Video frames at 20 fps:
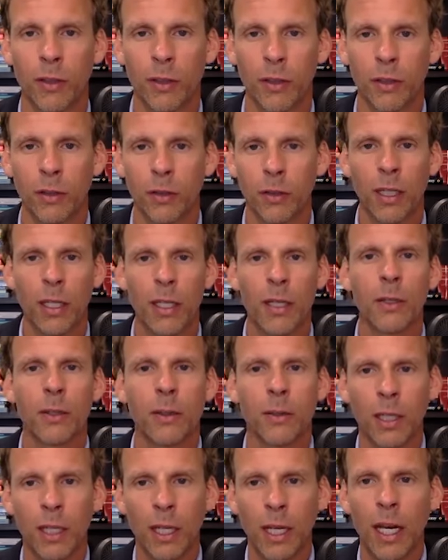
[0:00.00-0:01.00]
thinking,
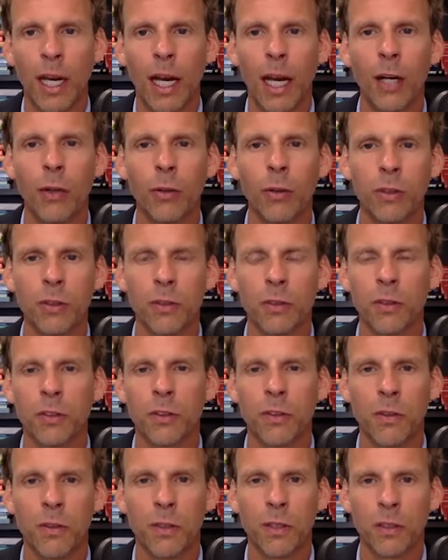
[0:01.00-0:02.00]
okay, how
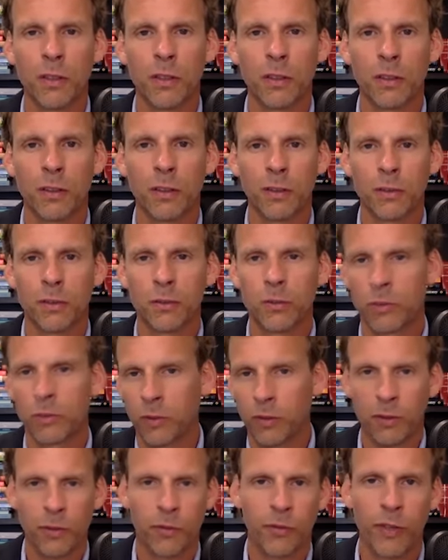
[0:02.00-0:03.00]
does this
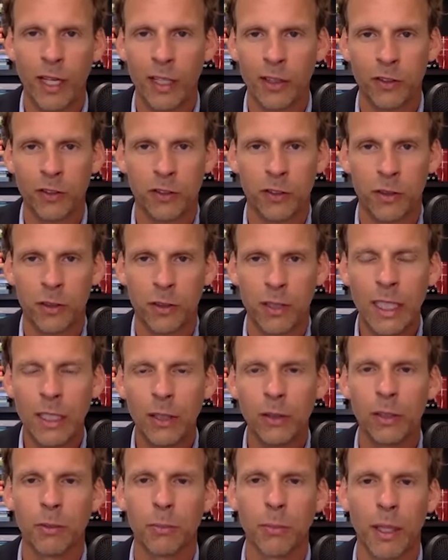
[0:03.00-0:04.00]
fast
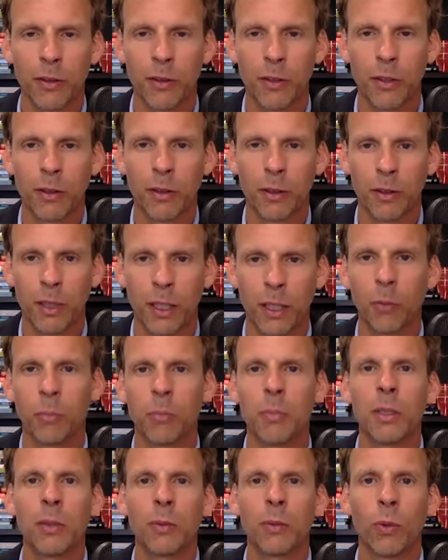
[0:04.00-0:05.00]
healing method
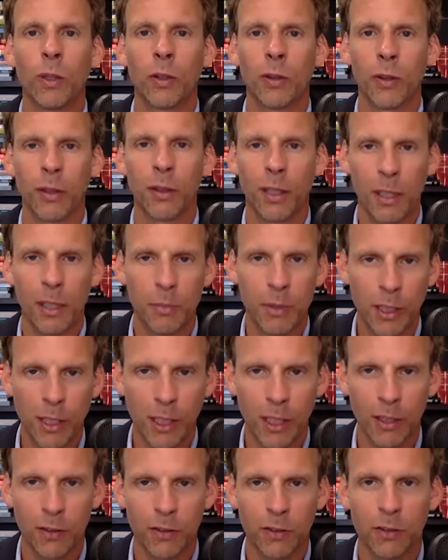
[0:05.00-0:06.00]
help me with
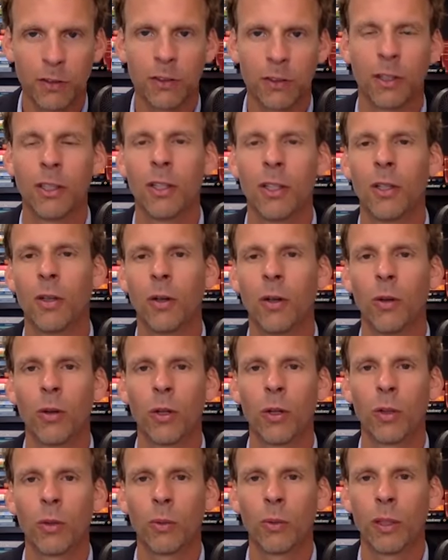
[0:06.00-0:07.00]
IBS
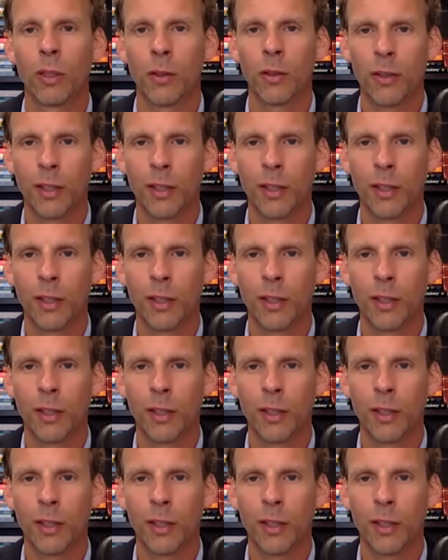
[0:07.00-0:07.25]
or with